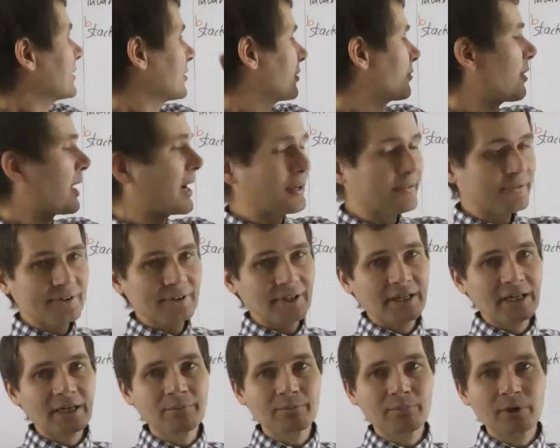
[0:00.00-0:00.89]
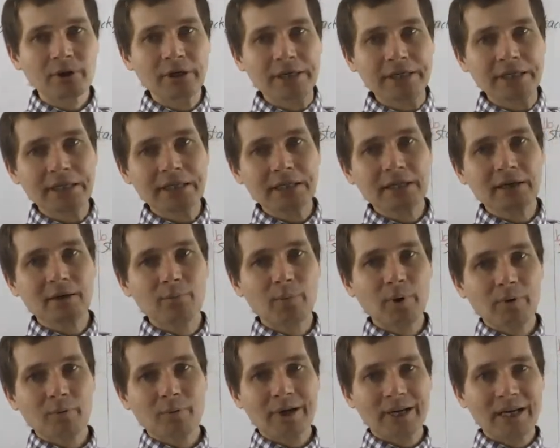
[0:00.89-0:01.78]
derives the input,
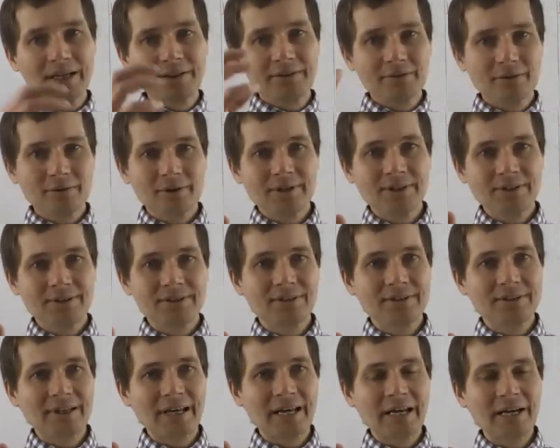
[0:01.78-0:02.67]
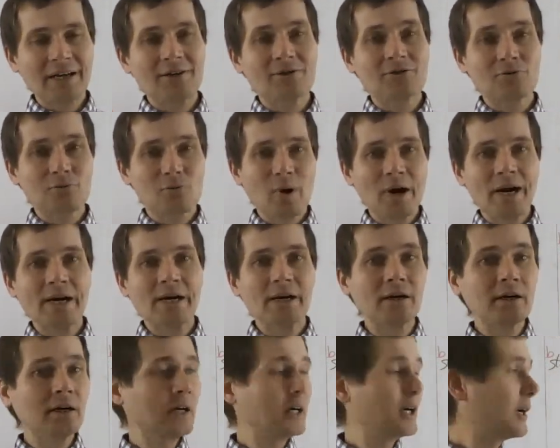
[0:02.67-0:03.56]
but we get to a stage
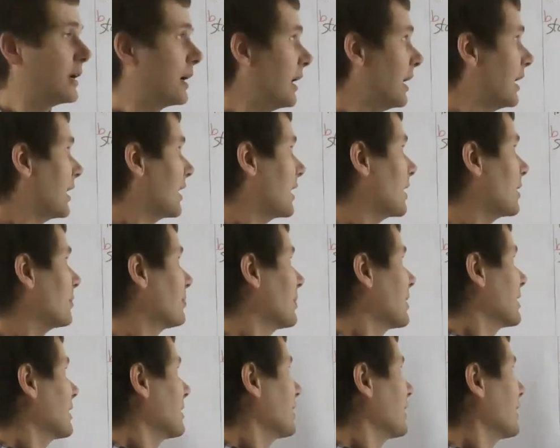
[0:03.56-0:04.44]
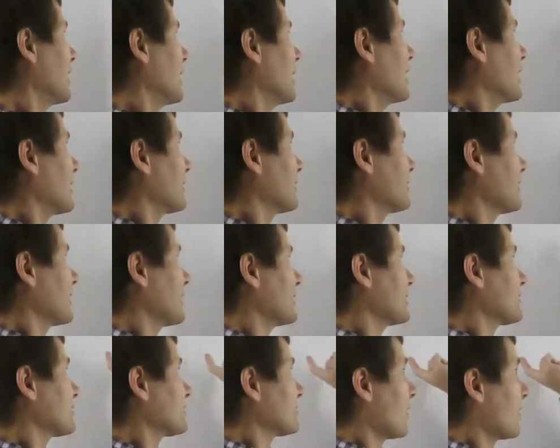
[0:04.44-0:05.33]
where the
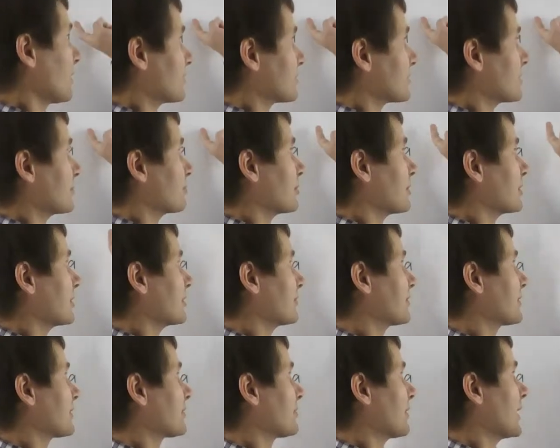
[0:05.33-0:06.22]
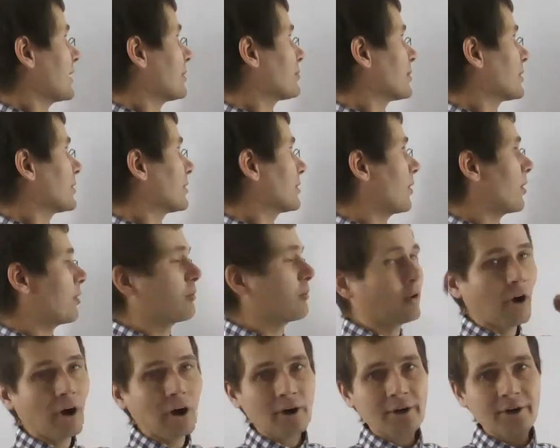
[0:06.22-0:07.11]
start symbol of the grammar no
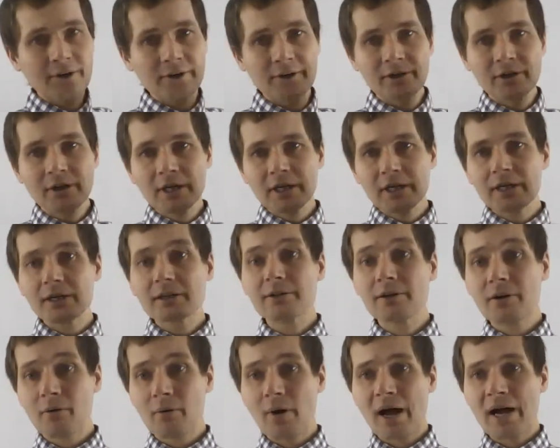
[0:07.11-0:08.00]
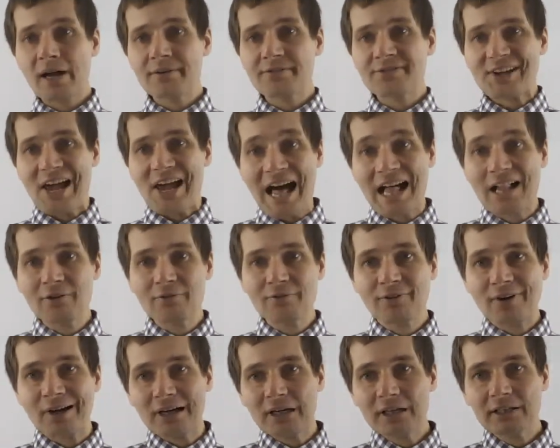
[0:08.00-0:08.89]
longer derives
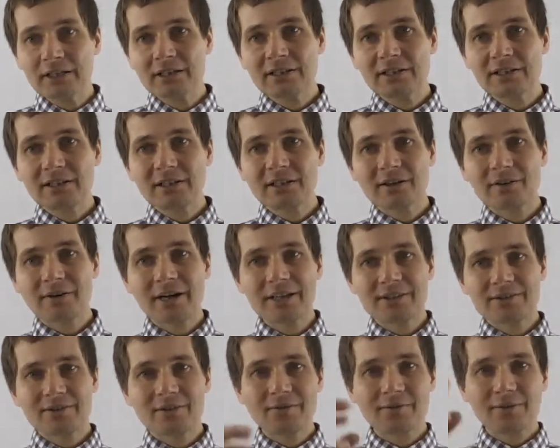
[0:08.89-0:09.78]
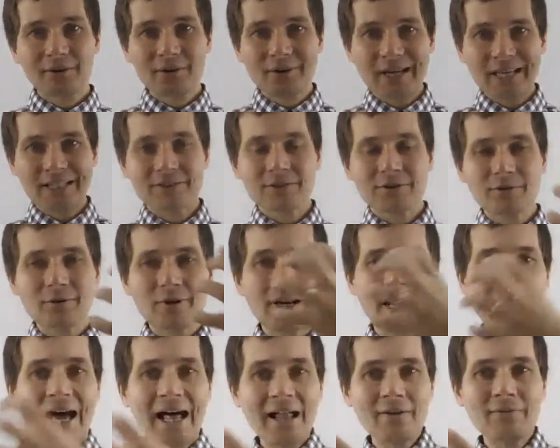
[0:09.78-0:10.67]
alpha, right? So if you get to an
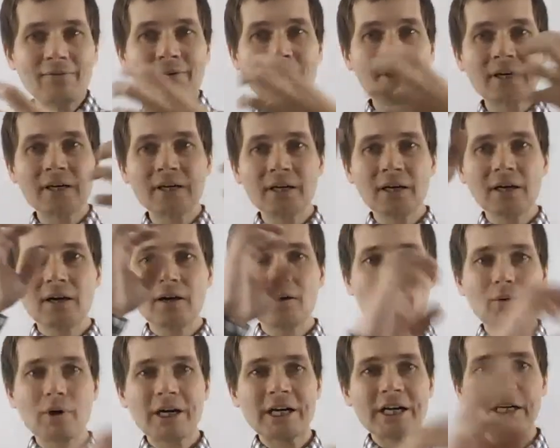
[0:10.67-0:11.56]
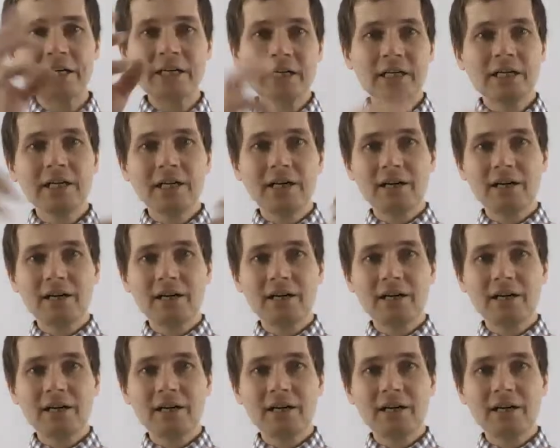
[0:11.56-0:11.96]
alpha where